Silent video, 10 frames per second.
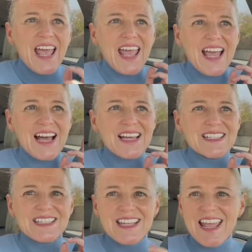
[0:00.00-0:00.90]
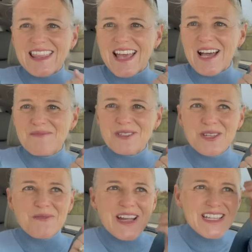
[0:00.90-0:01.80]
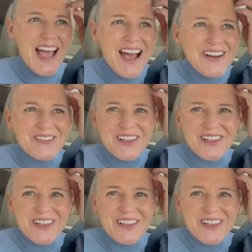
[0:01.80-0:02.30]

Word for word: and take them to my town.